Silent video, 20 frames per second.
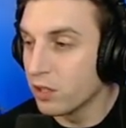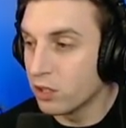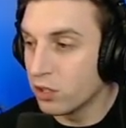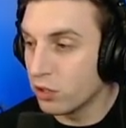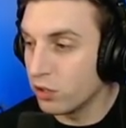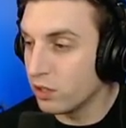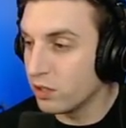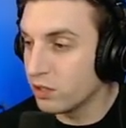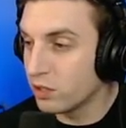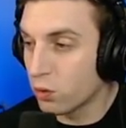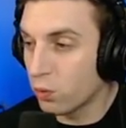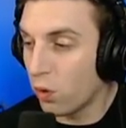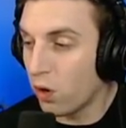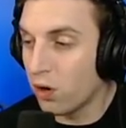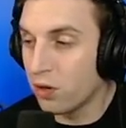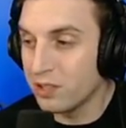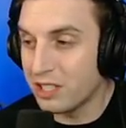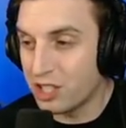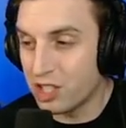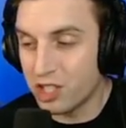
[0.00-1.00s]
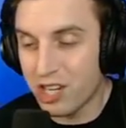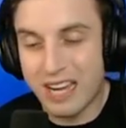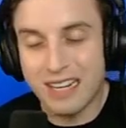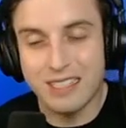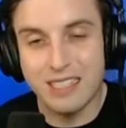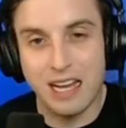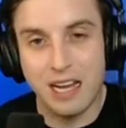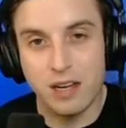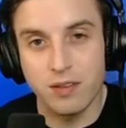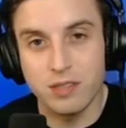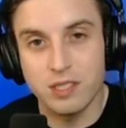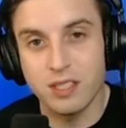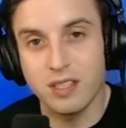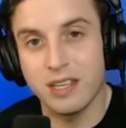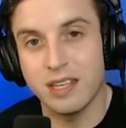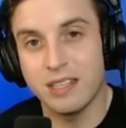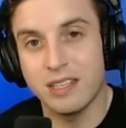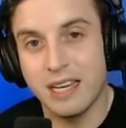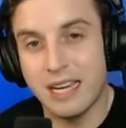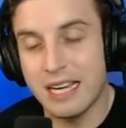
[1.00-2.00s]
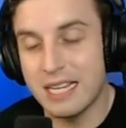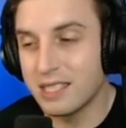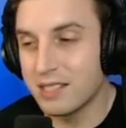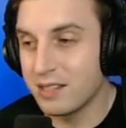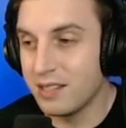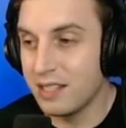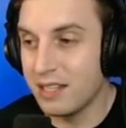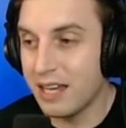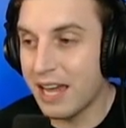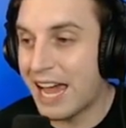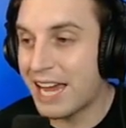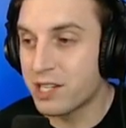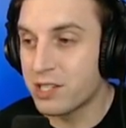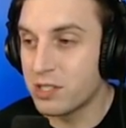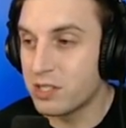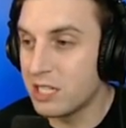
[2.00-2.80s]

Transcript: good quality checkdowns in case the X